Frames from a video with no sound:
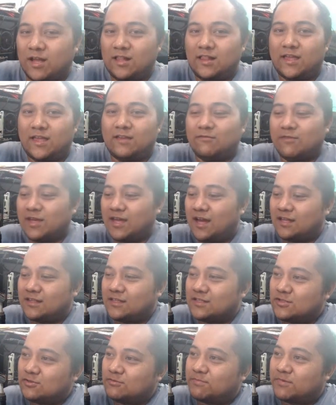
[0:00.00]
and we got the
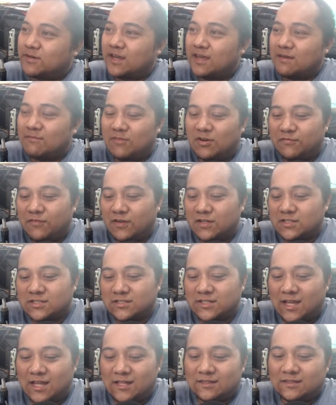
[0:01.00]
Super Game Boy
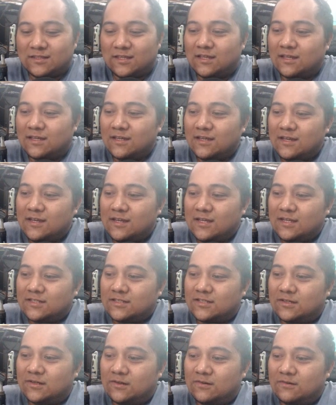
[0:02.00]
functionality.
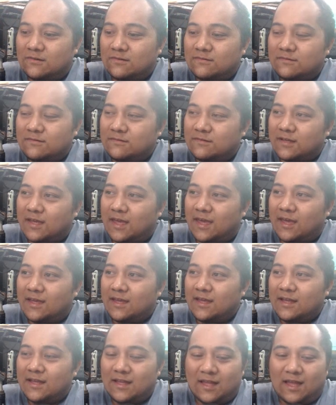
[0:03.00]
So okay,
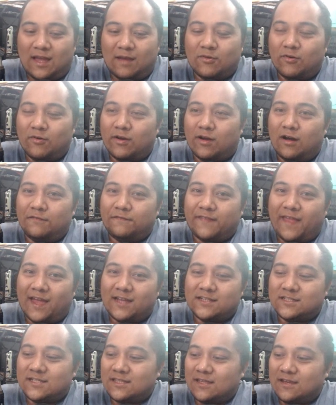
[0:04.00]
I'm going off
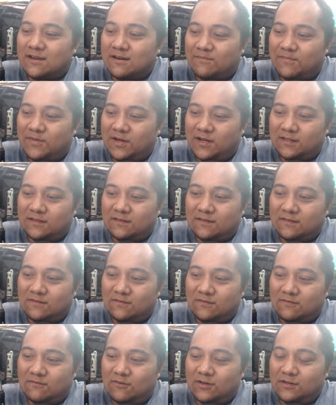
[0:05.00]
tangent here, but
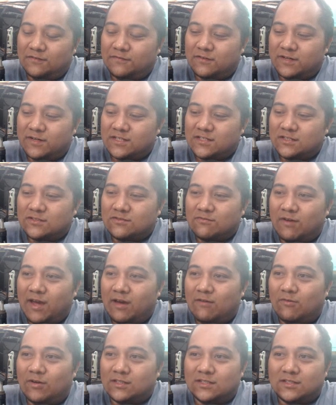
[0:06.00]
one of the reasons why I
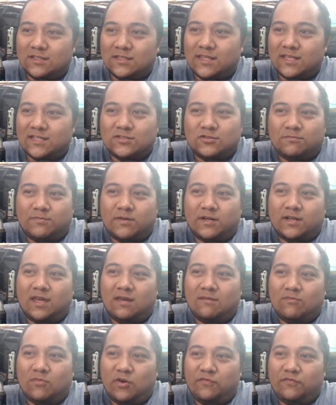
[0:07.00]
wanted to test Super
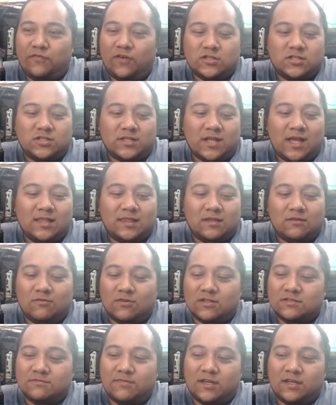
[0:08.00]
Game Boy functionality
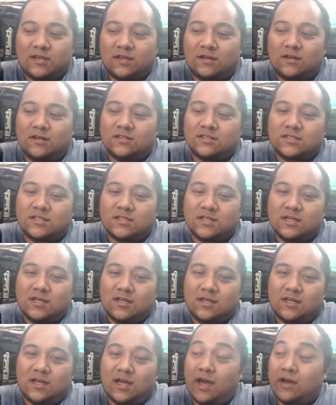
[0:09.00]
was because
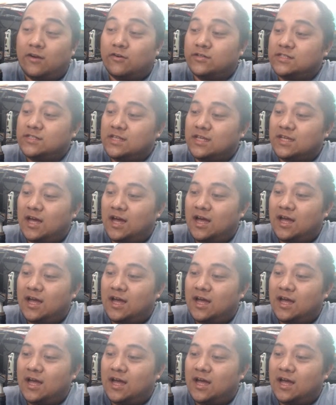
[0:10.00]
I originally got